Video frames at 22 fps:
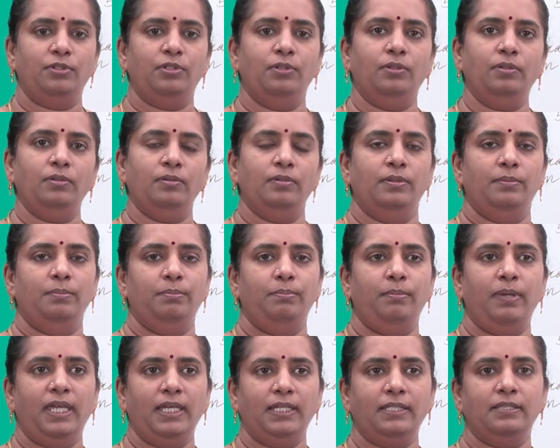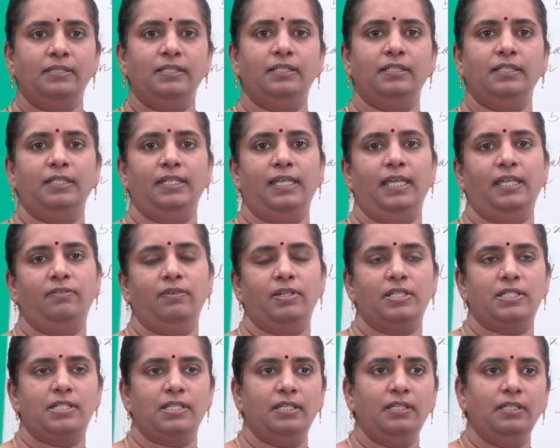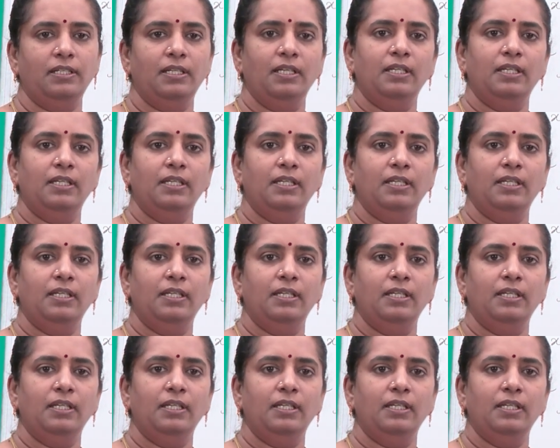to make the equation